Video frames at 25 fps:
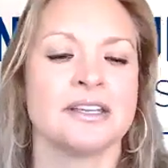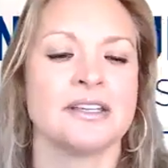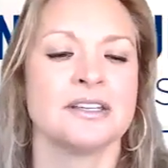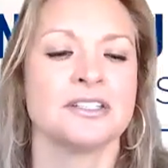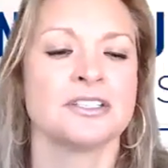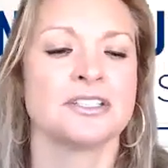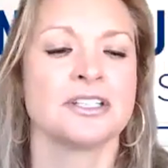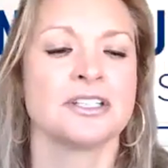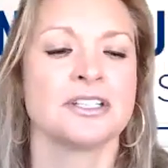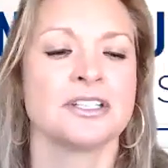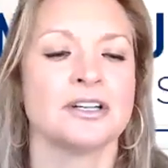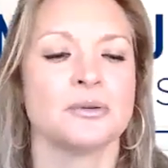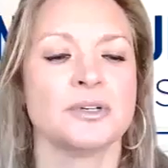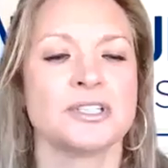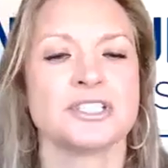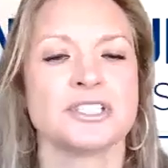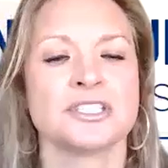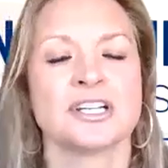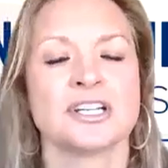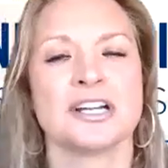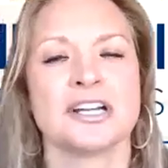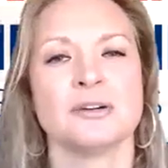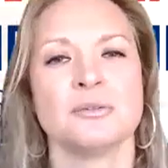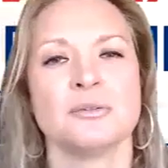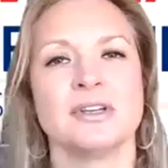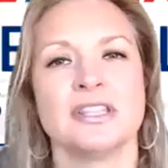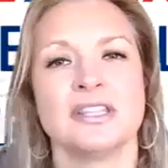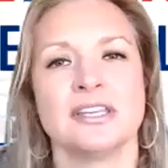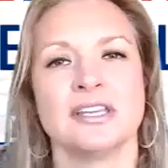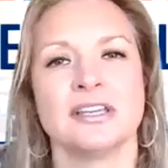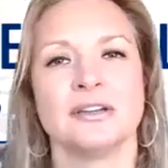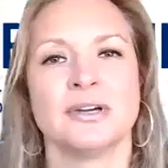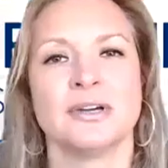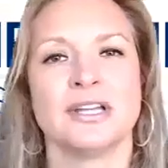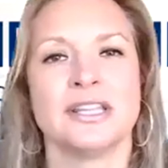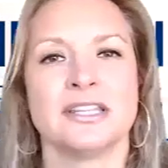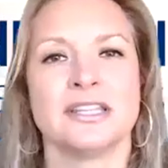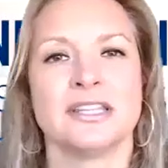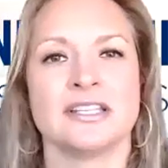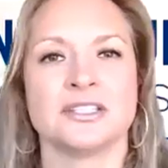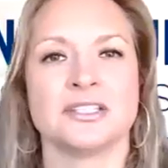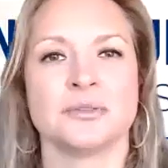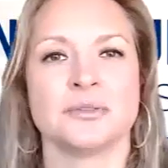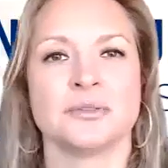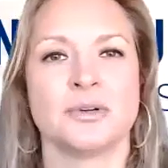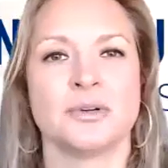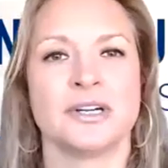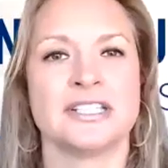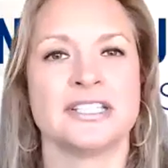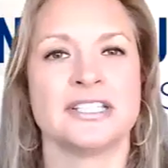So we'll start with you on this
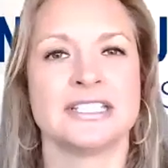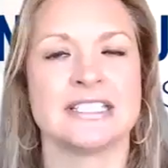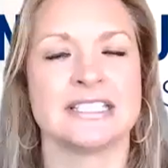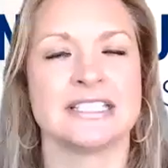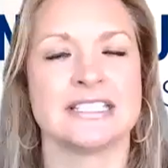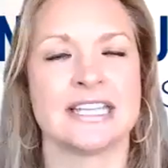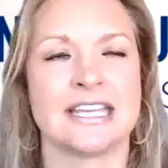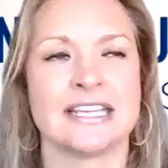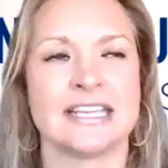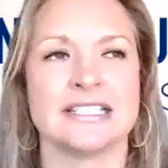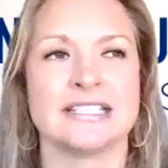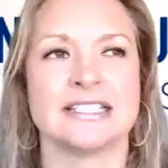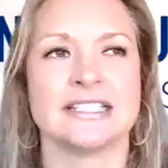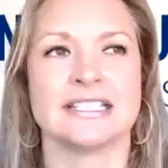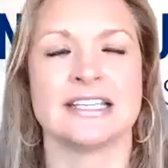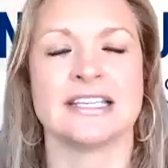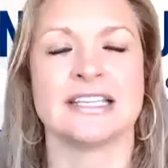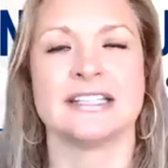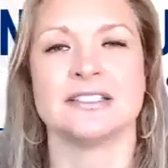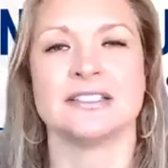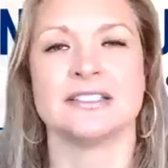one, Stacy.